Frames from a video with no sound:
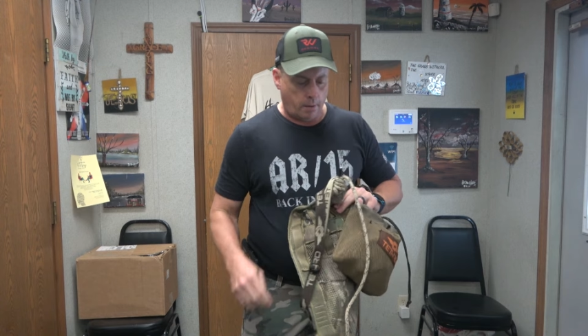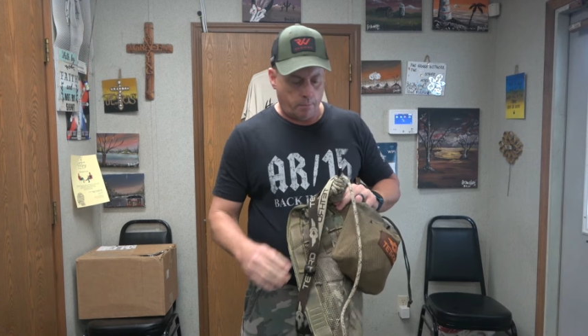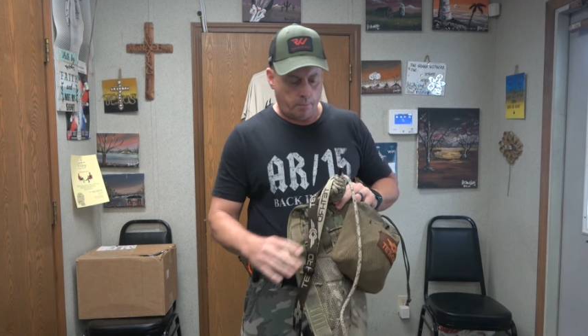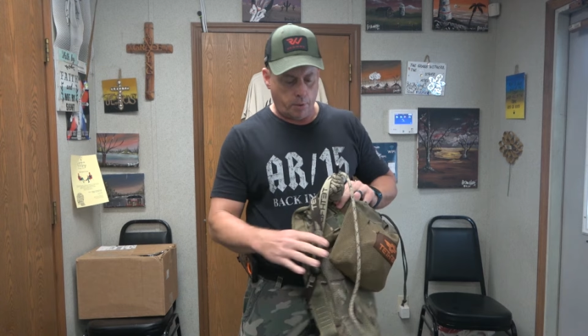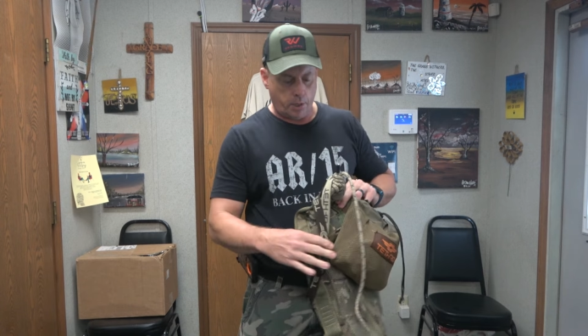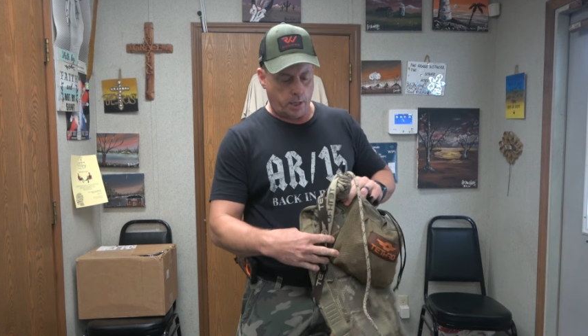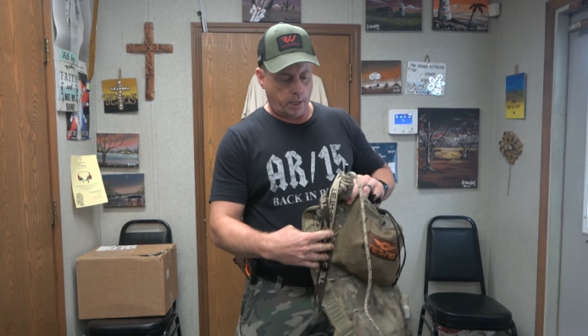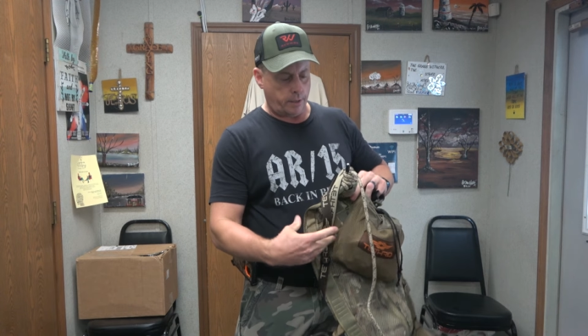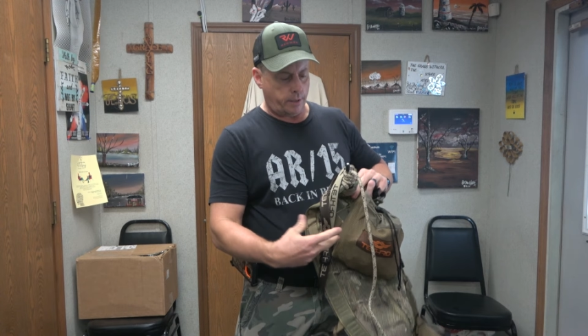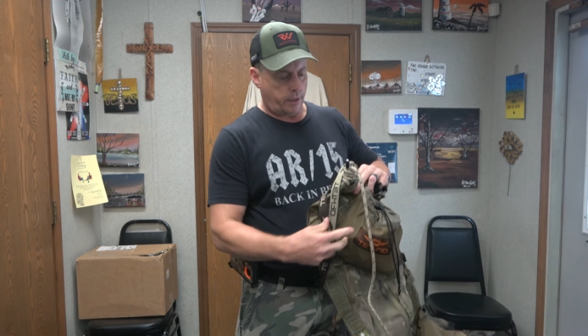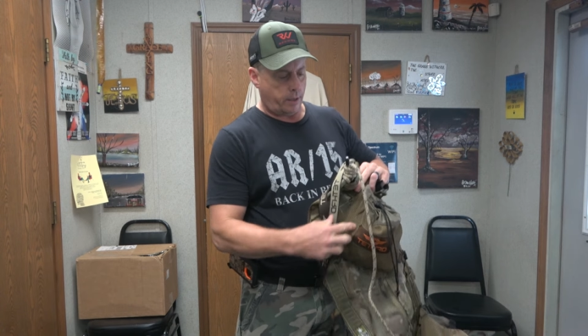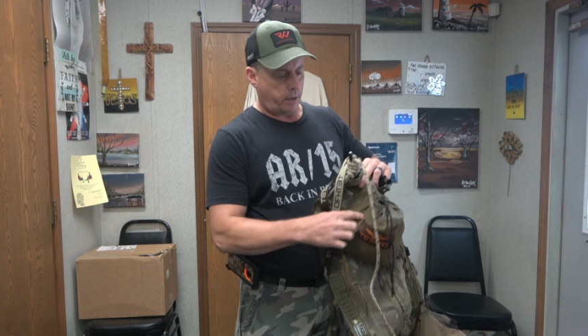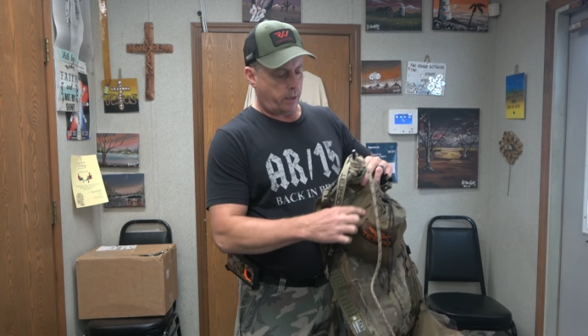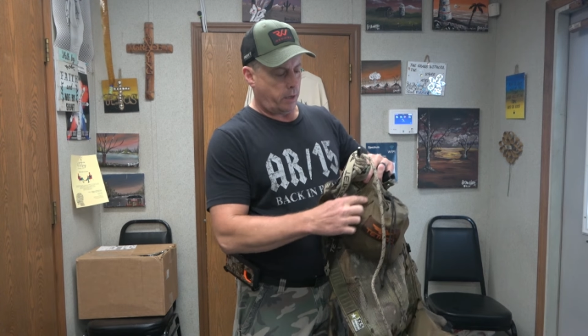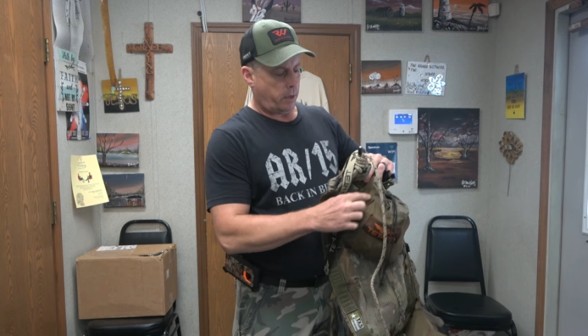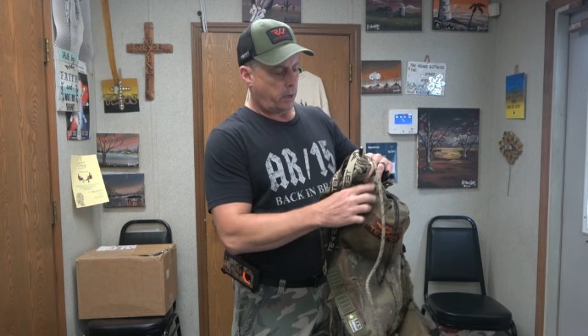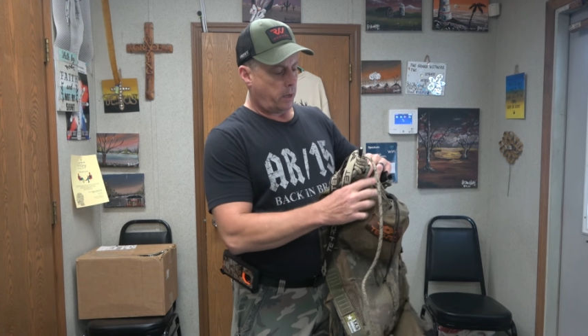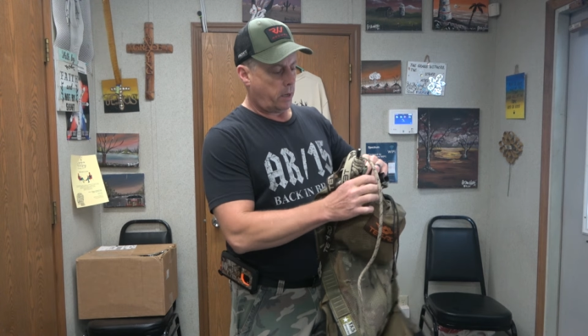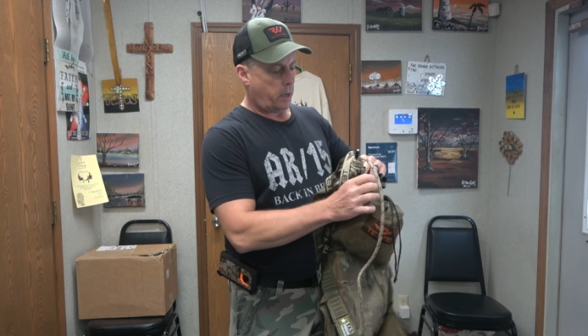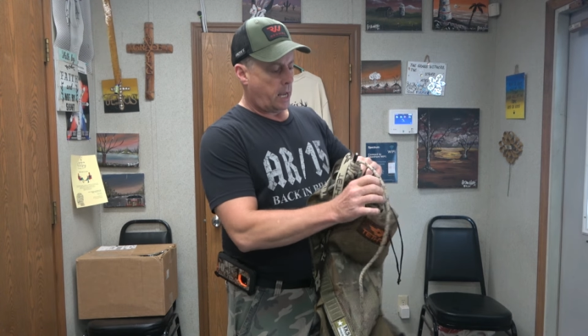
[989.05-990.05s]
But
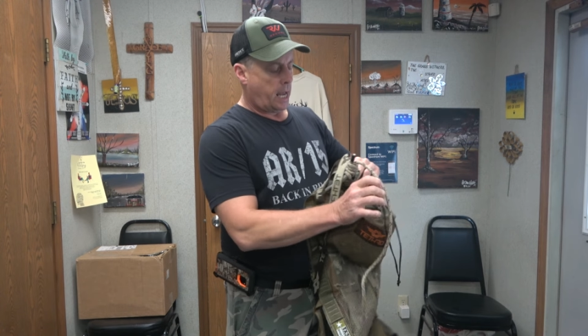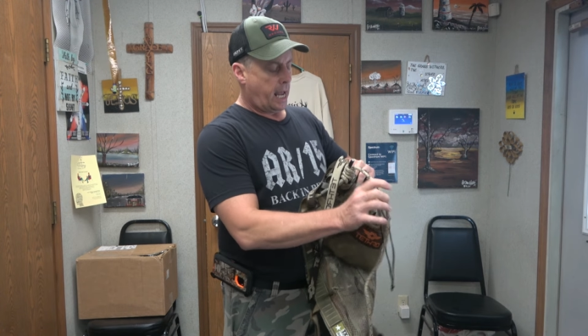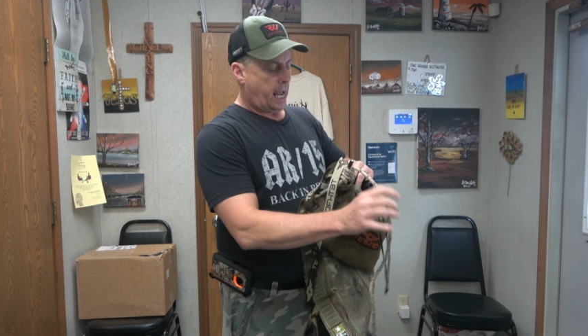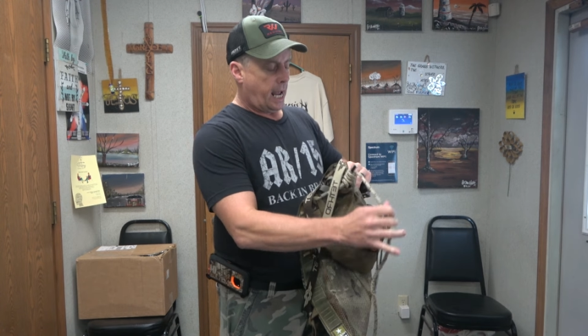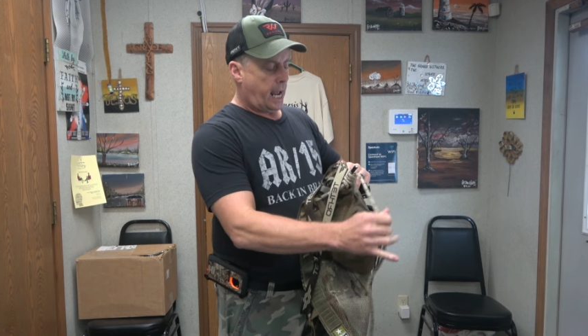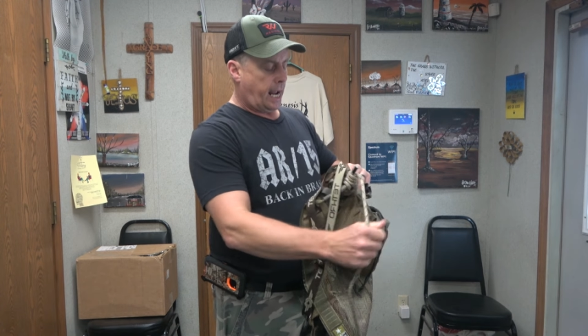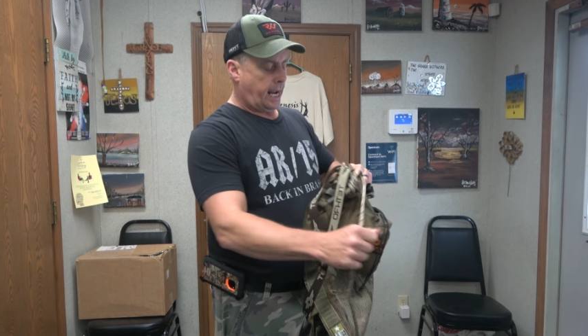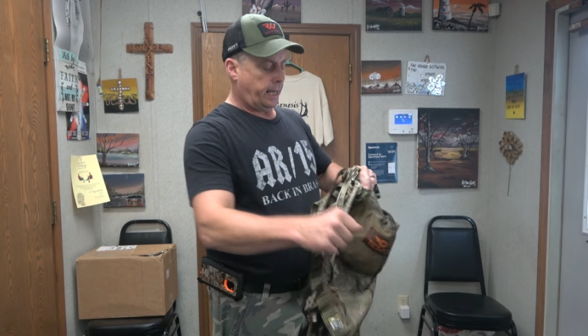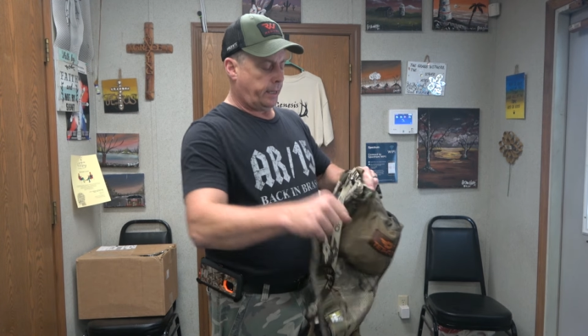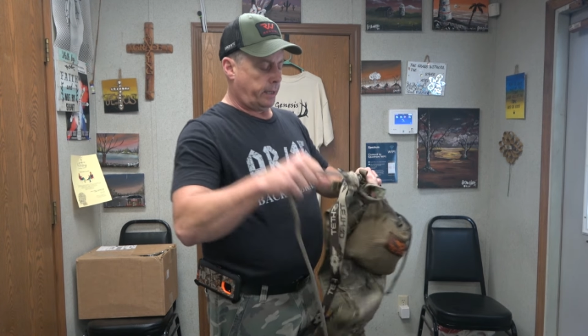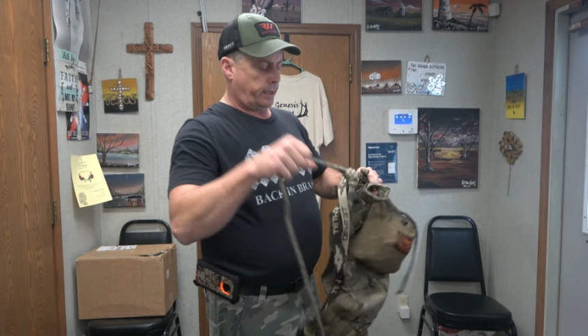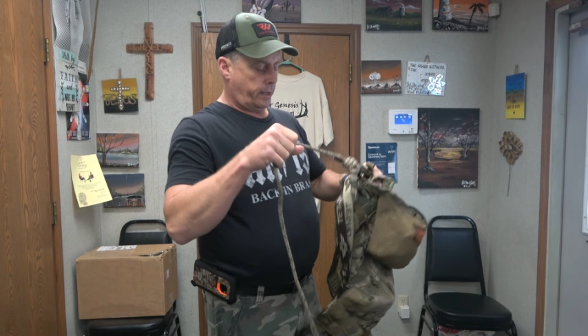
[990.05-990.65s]
and